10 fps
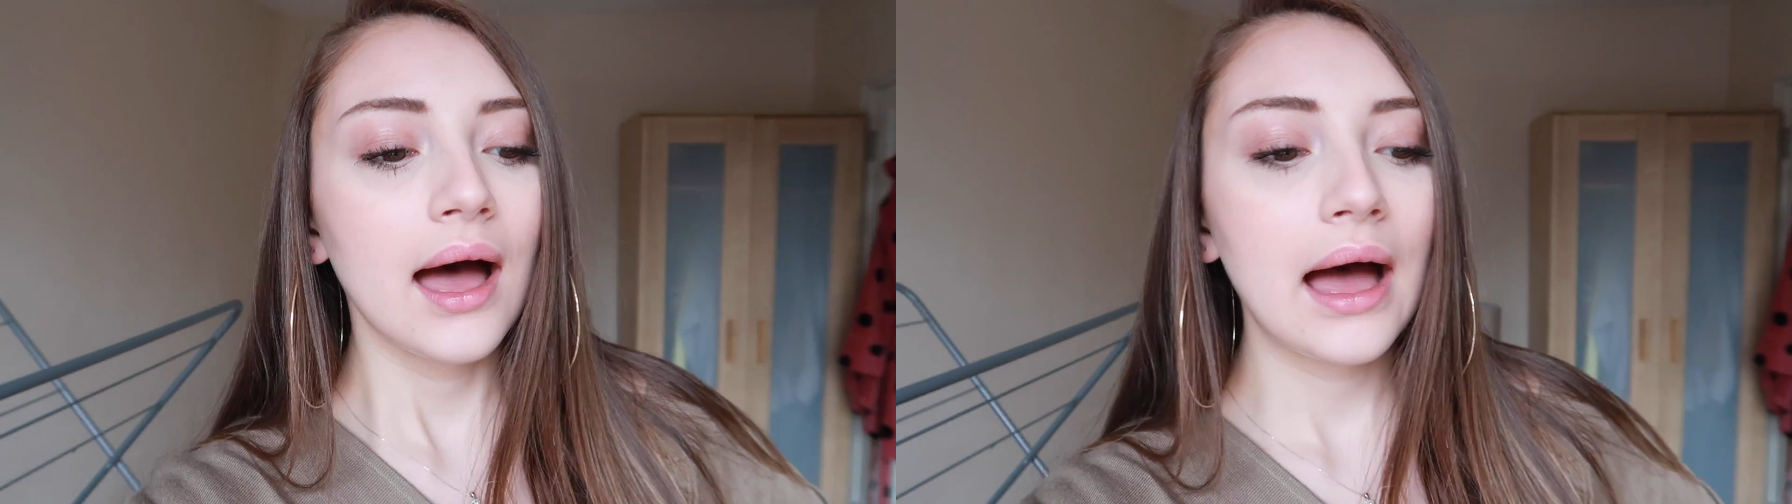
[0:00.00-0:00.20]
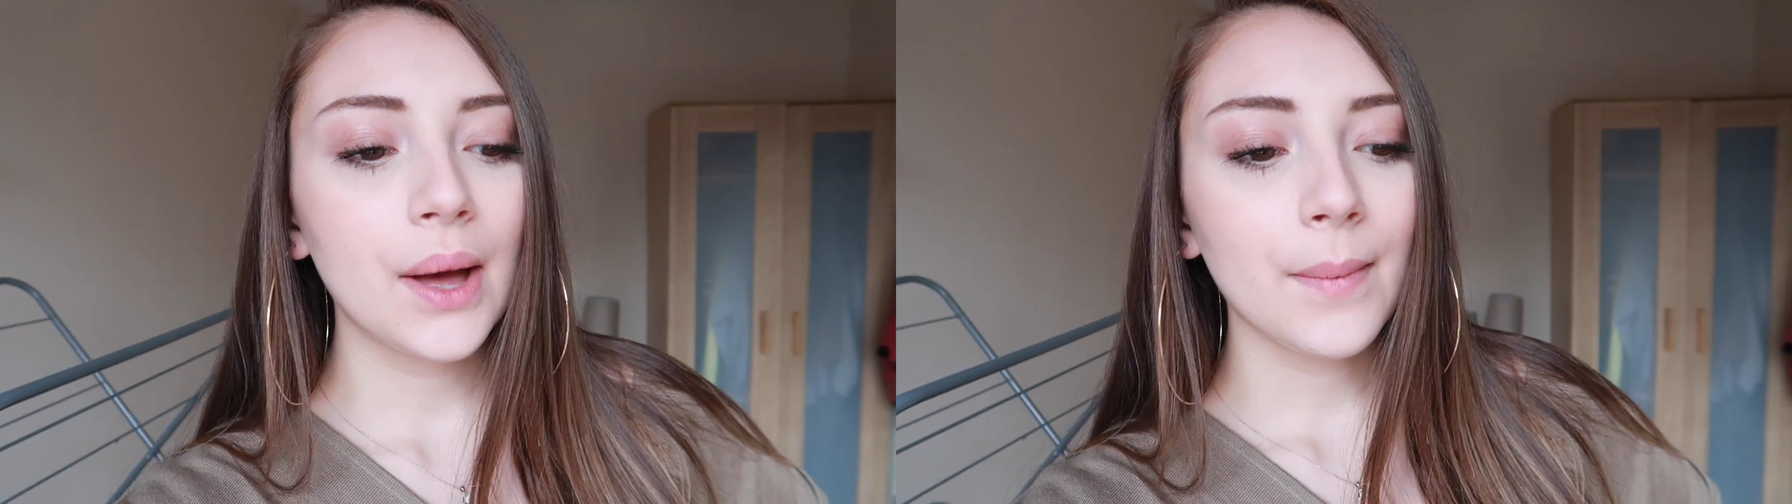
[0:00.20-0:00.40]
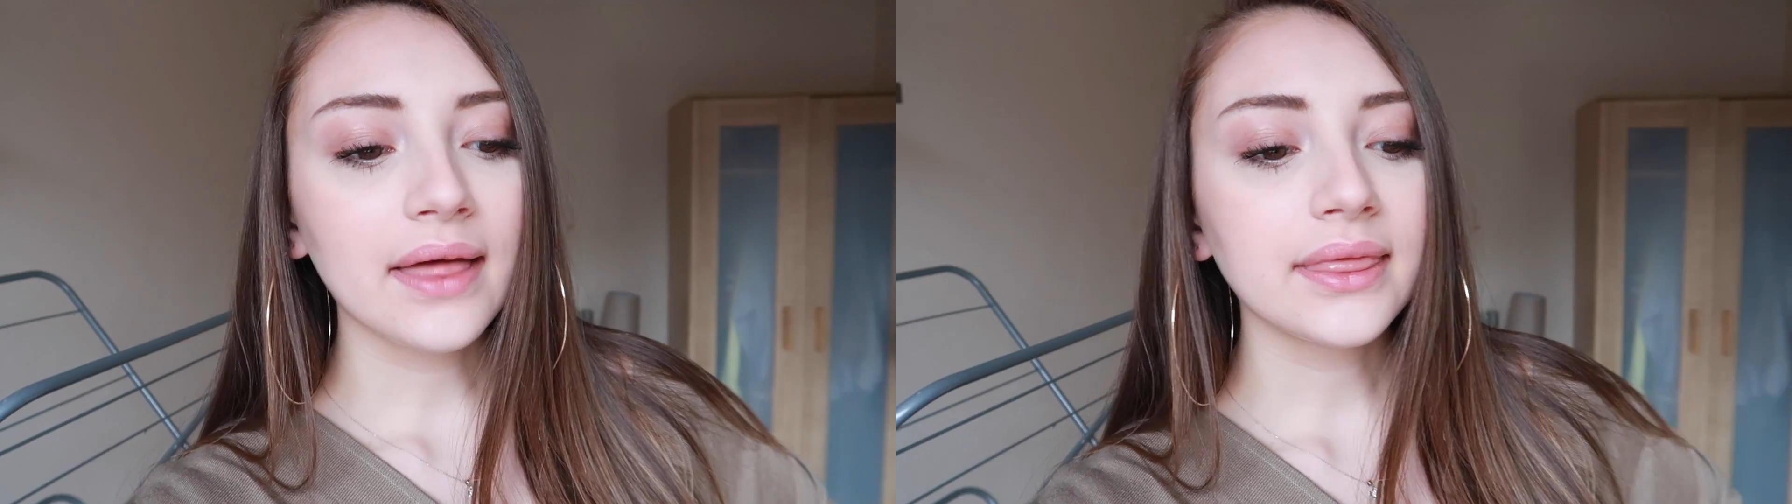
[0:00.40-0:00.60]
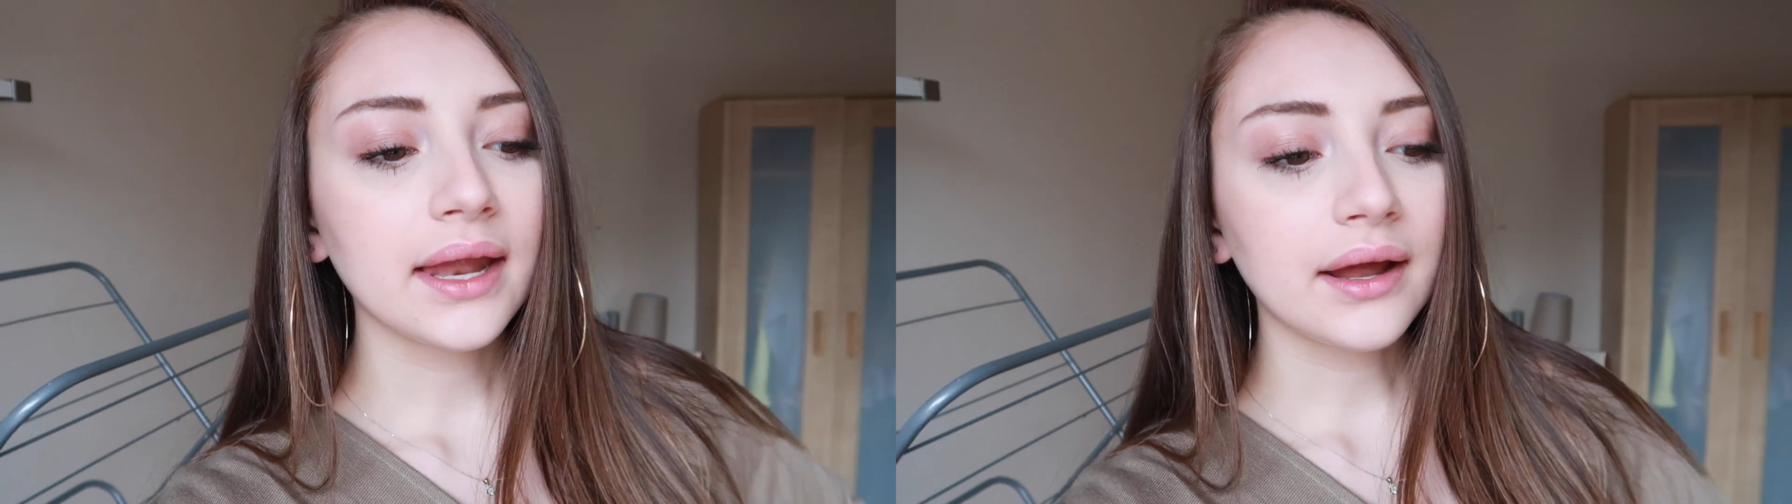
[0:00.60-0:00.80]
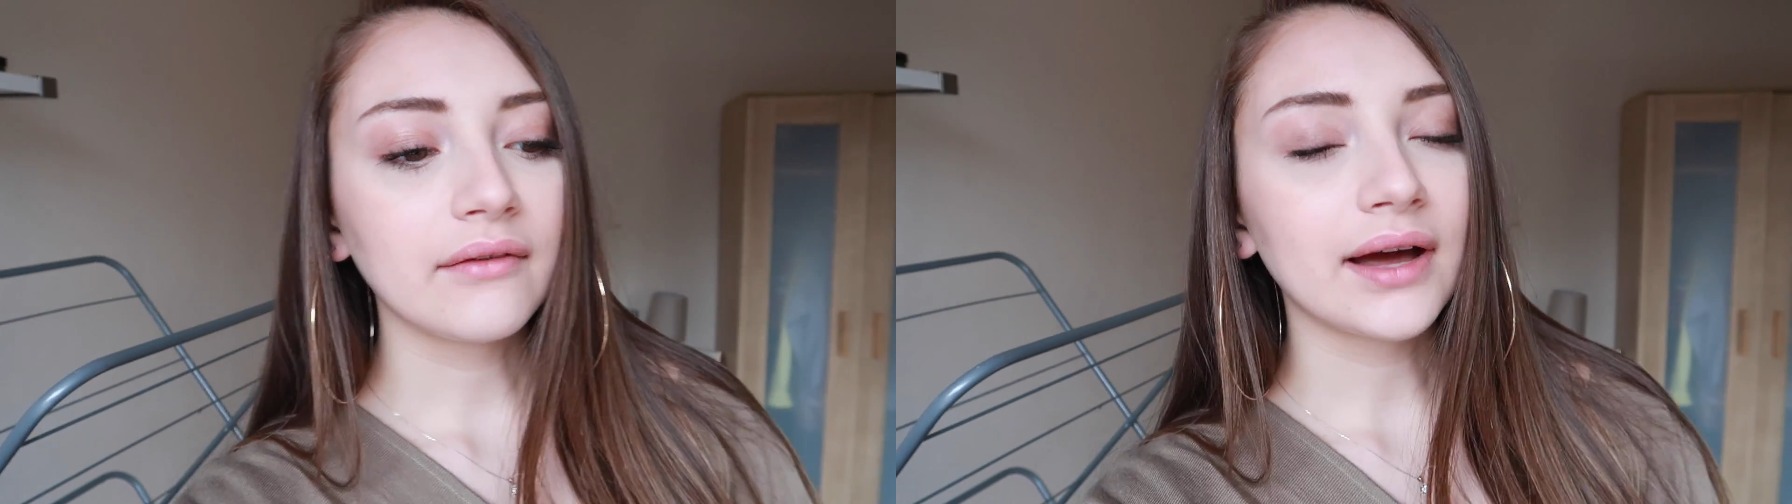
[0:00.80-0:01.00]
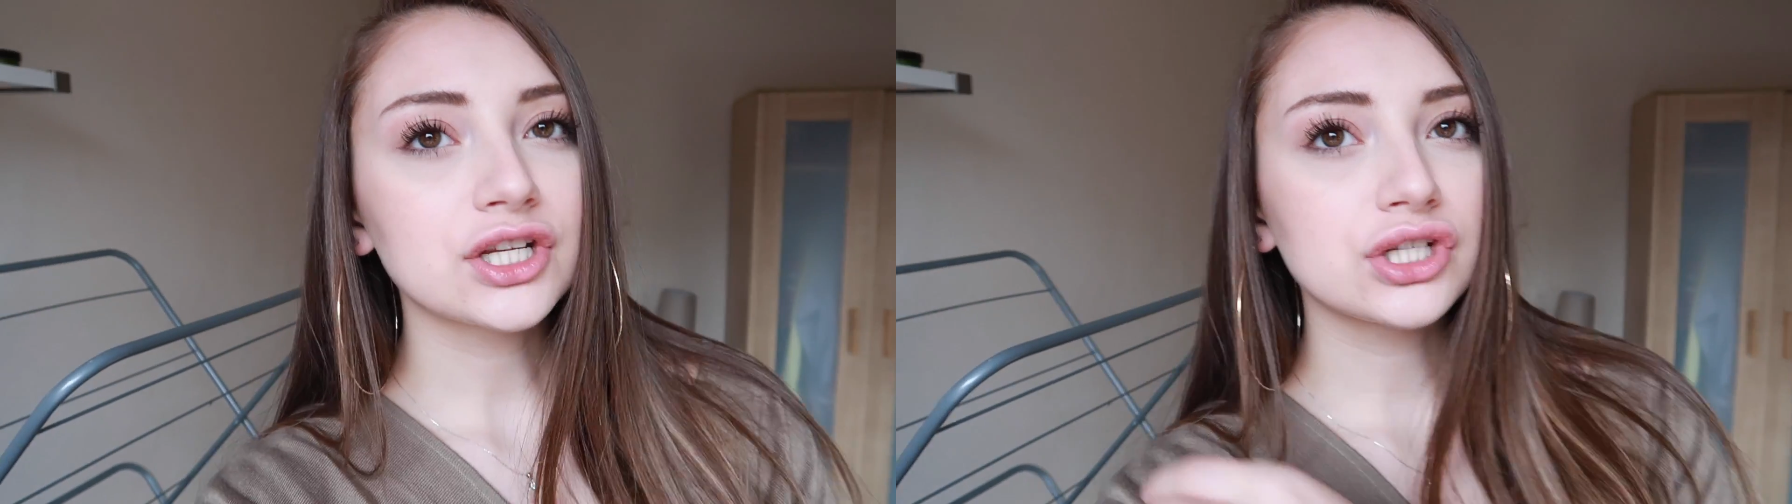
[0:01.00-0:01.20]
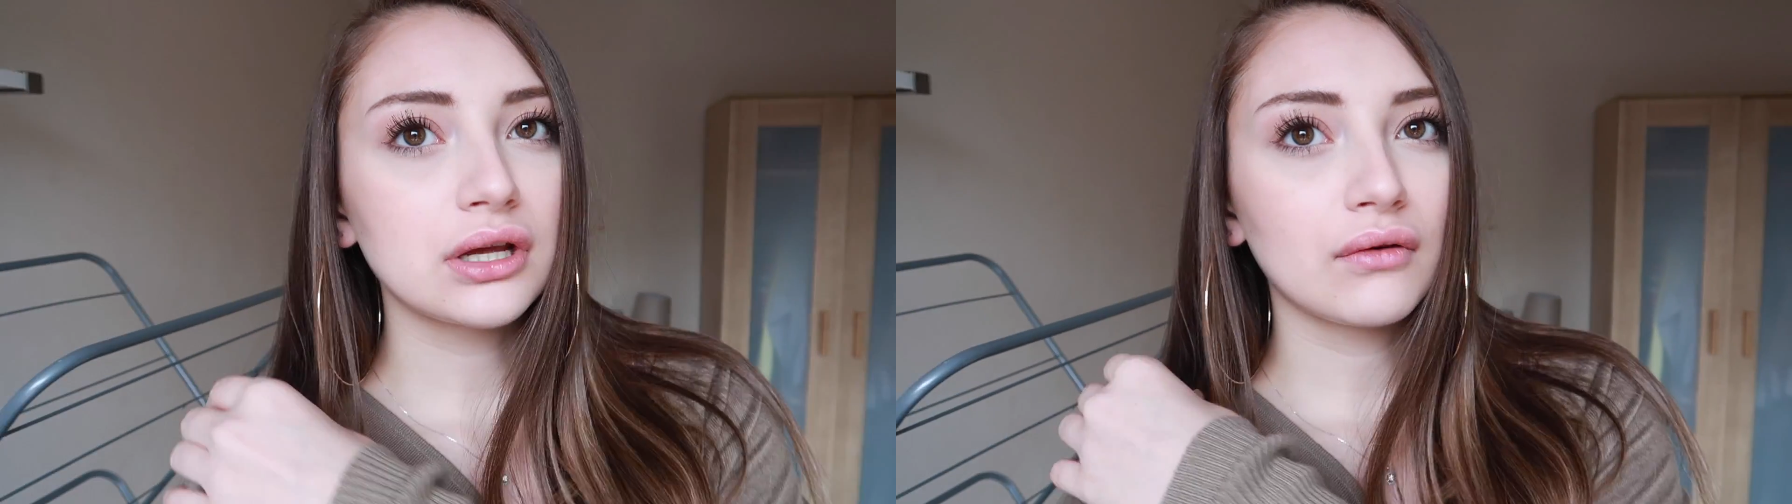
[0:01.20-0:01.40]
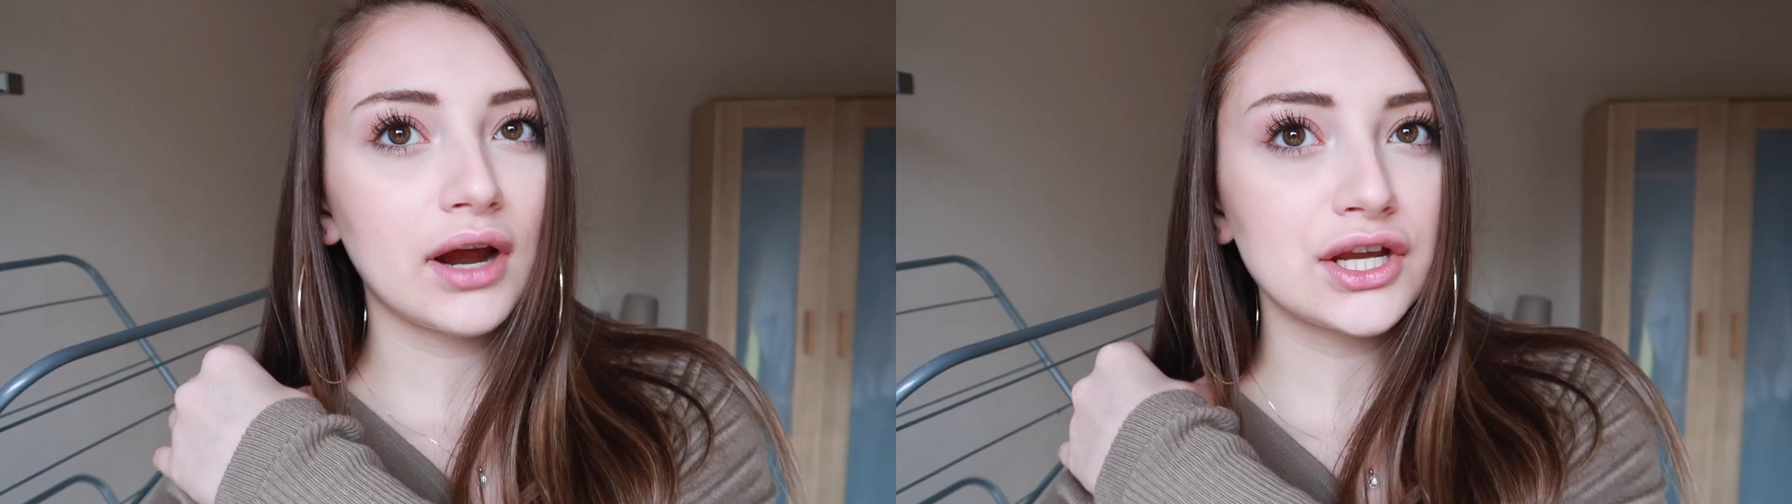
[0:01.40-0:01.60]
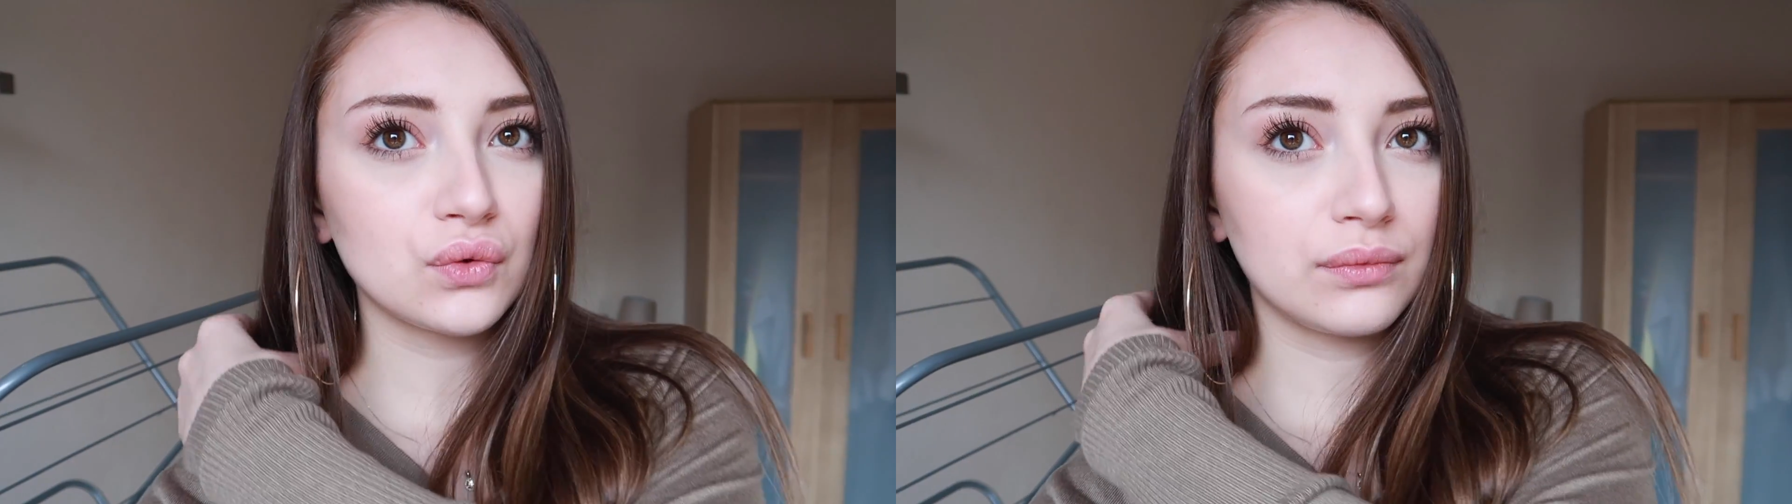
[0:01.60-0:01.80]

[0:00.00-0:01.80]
And then I've actually arranged